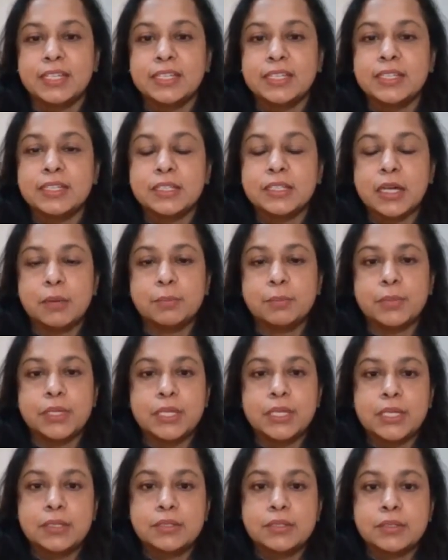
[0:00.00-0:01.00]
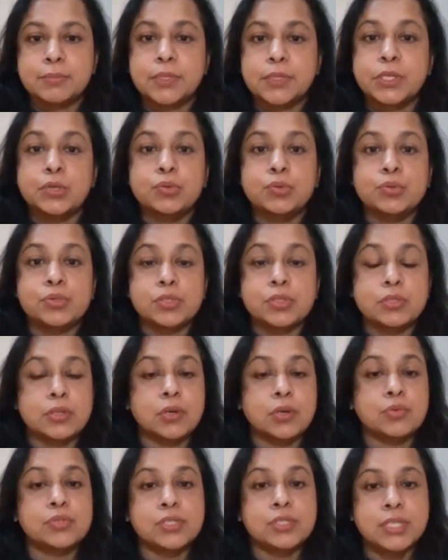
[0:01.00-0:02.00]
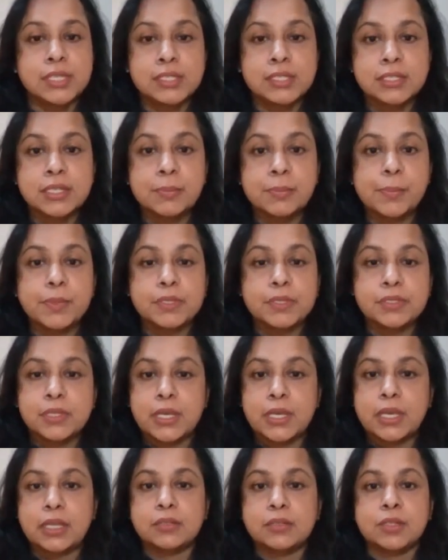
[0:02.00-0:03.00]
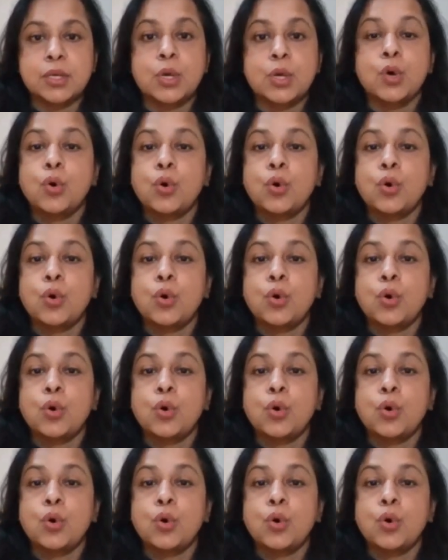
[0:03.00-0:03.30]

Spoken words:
Indian companies produce around 60%